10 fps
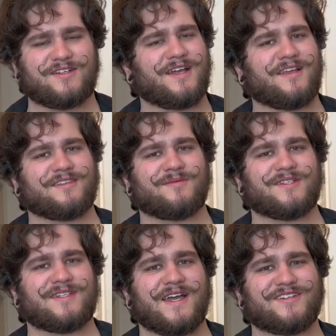I like the
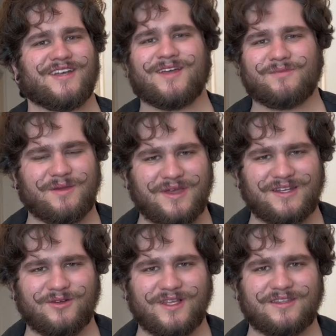mustache. Maybe I
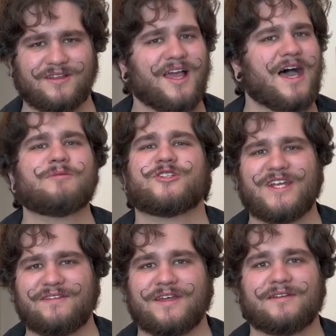don't like the... I'm gonna
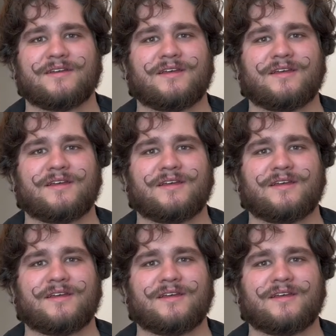shave it.